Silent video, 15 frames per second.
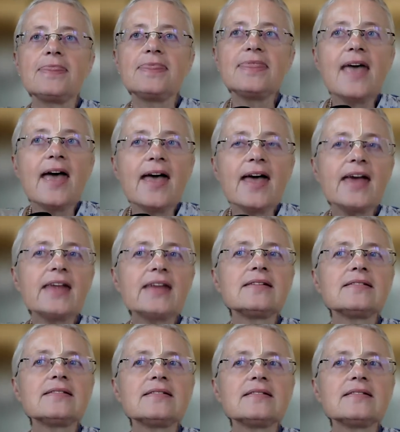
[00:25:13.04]

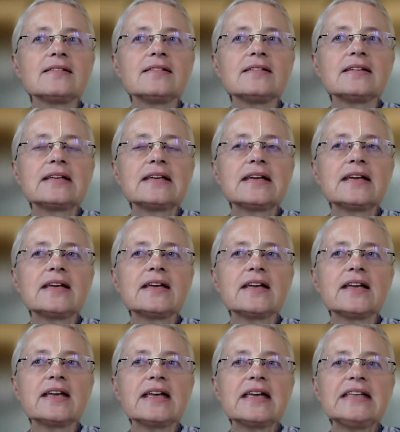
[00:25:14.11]
then
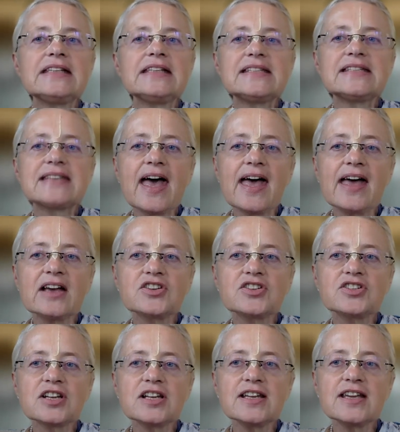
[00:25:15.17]
it is
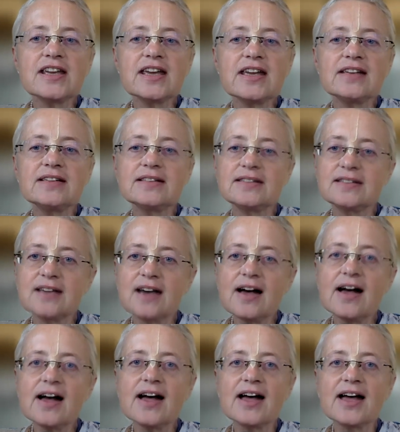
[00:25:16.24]
actually the
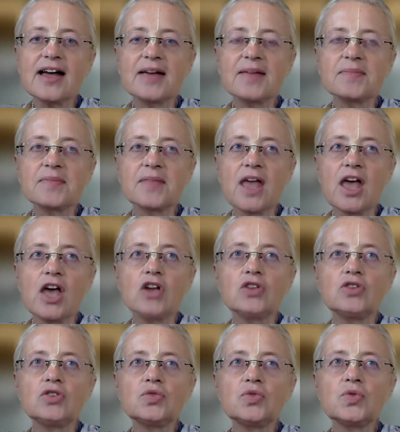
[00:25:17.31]
time
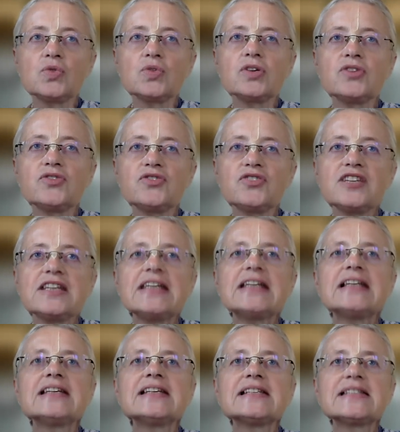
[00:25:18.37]
to
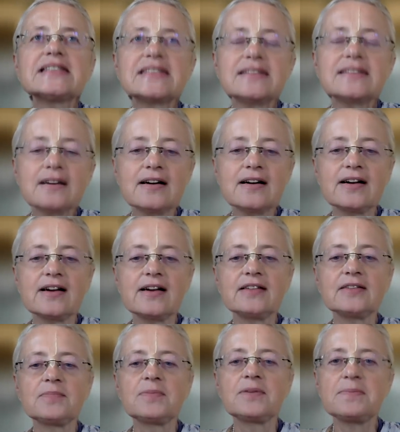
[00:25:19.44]
really
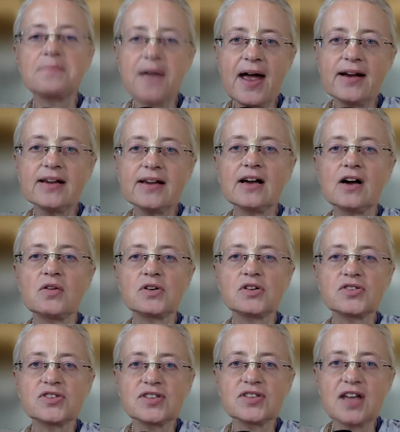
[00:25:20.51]
start preparing
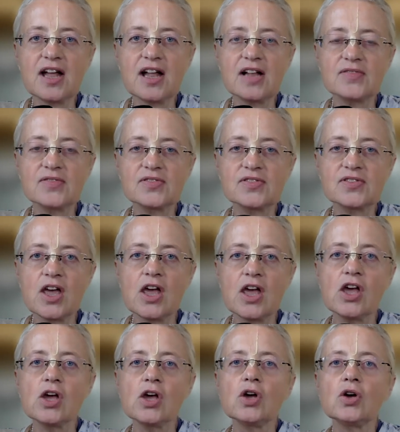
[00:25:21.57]
ourselves
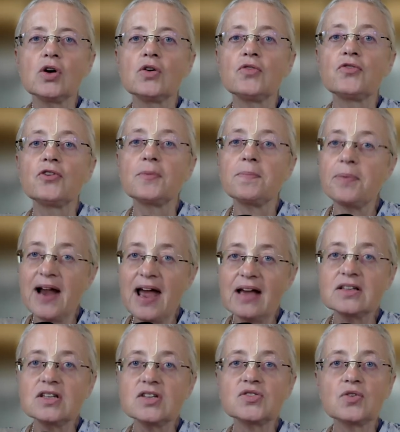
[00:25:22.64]
for
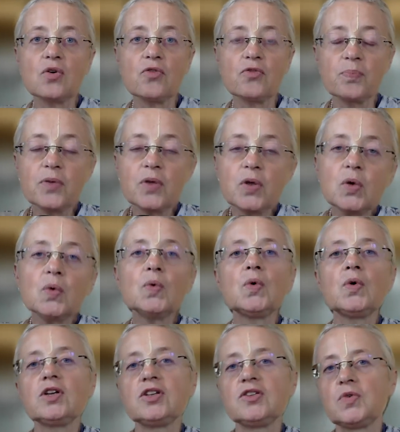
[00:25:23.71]
practice of
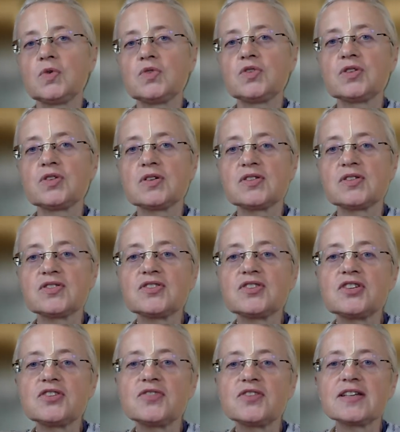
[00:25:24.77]
pure devotional
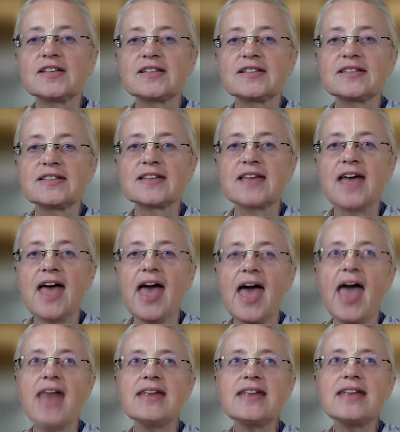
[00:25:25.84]
service
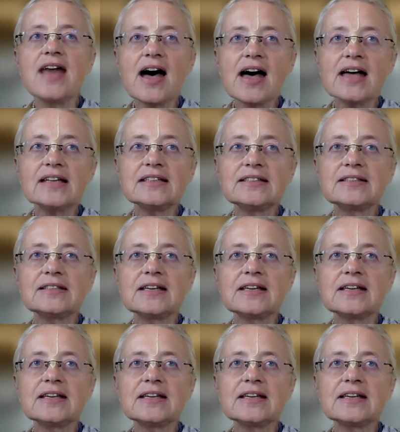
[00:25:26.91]
and not